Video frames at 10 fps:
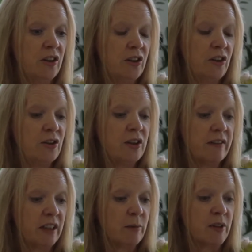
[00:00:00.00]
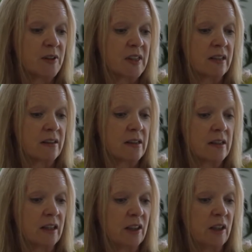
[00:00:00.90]
you develop those skills as an
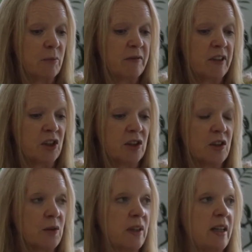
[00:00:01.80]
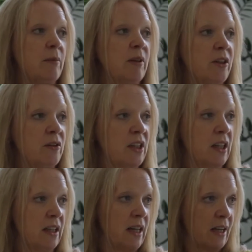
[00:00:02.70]
L&D professional to enable you to
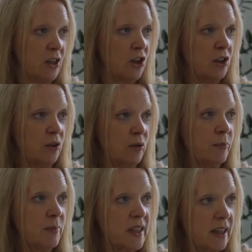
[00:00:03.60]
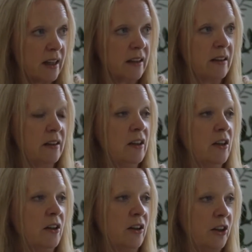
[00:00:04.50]
connect your group together,
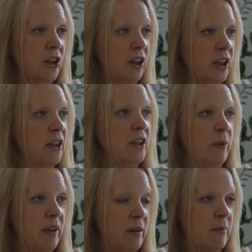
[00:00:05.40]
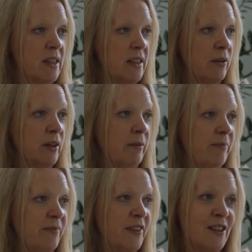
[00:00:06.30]
or your learner with the material.
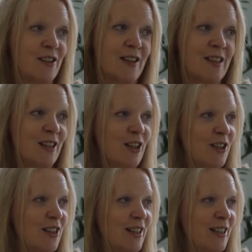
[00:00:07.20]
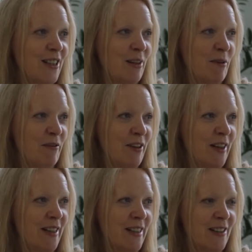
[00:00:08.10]
So there's a lot to learn, I'm
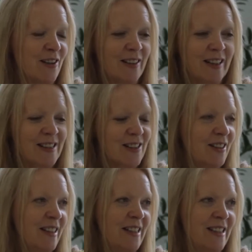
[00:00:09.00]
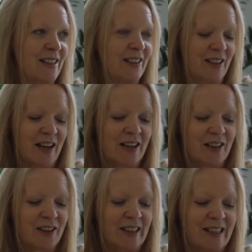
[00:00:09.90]
afraid. It's not
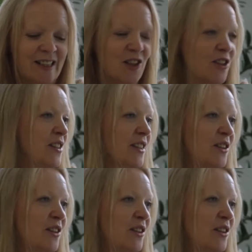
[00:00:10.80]
an easy choice of